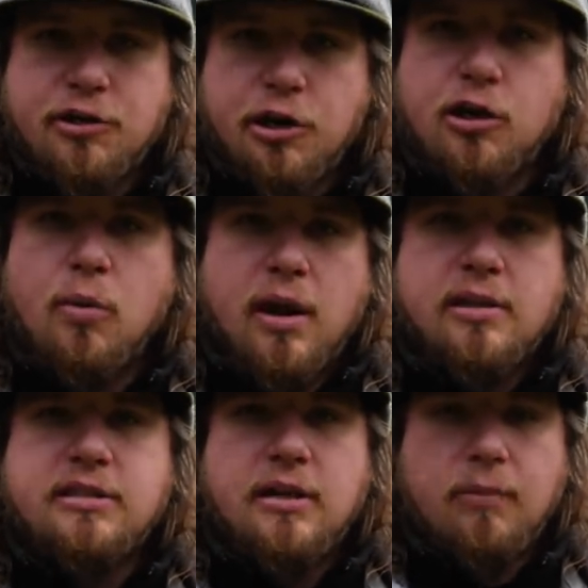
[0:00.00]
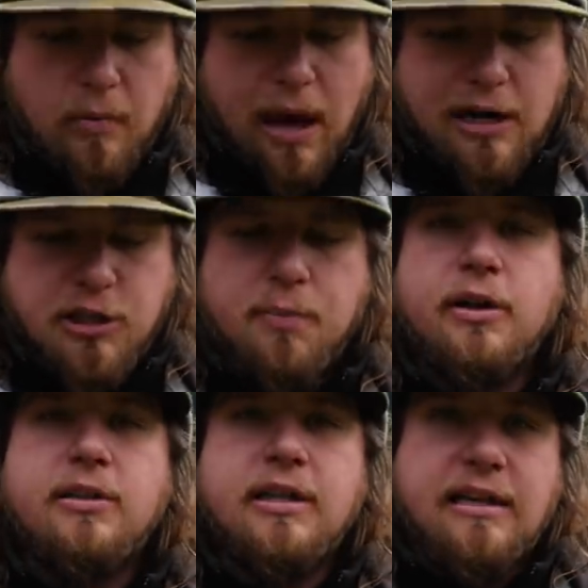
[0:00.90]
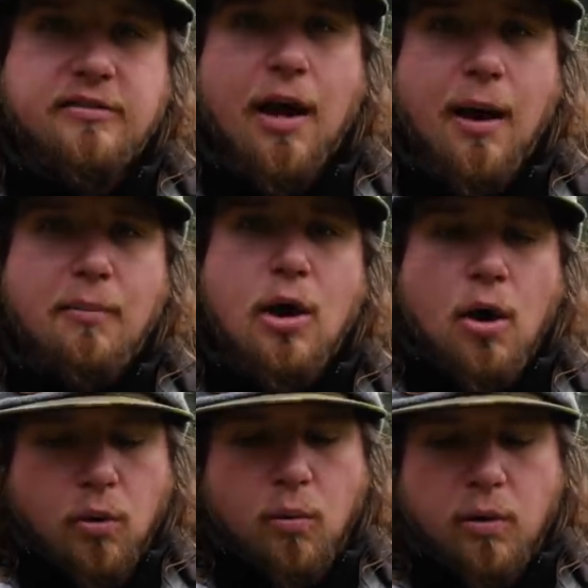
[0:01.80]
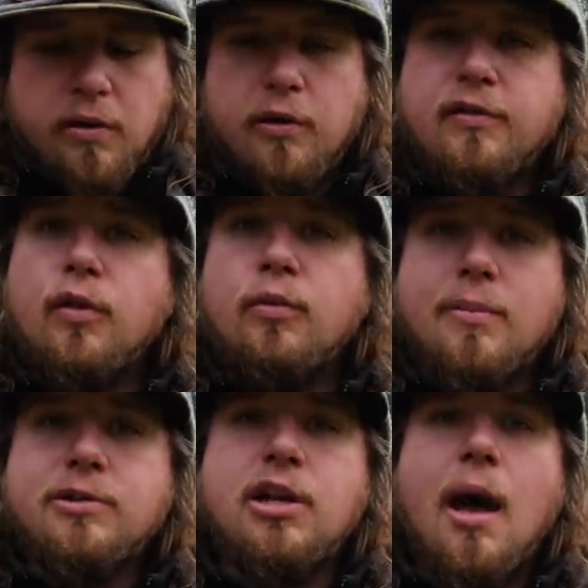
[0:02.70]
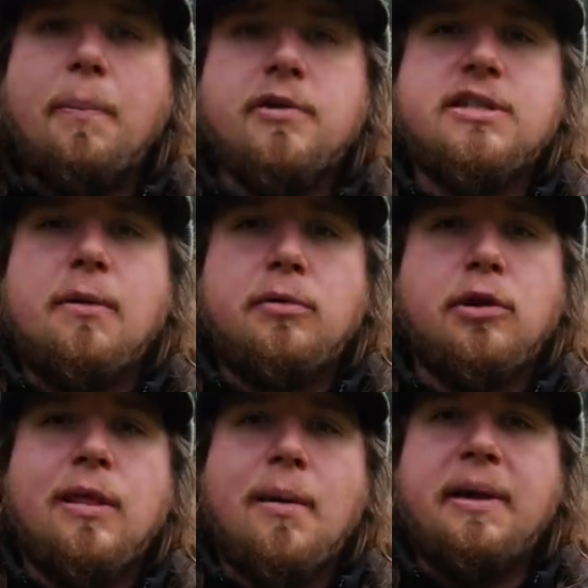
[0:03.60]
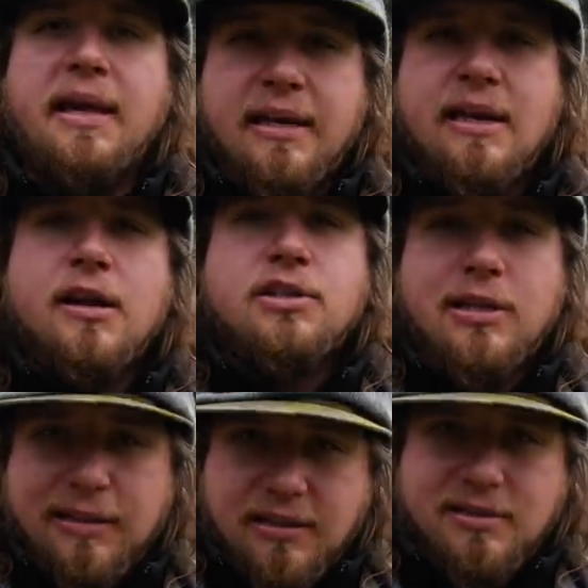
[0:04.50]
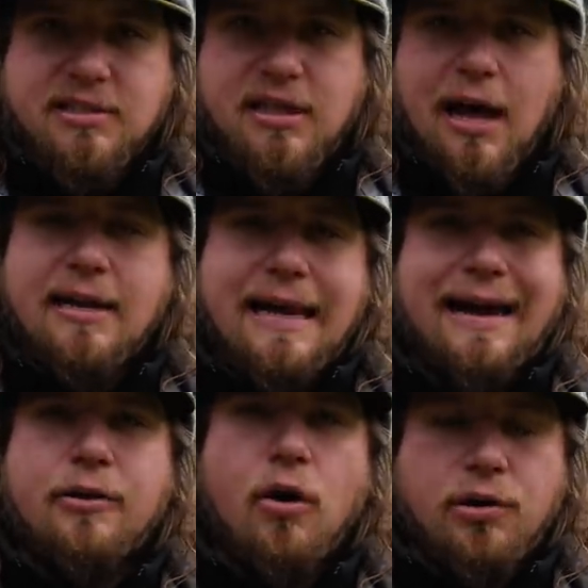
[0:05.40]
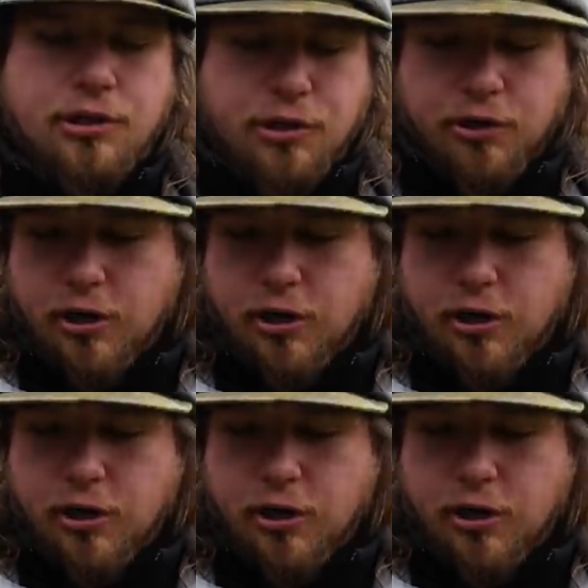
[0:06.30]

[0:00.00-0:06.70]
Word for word: So you're gonna wanna actually put a T-stop or one of those little rubber stoppers down below that bead so that doesn't slide down onto your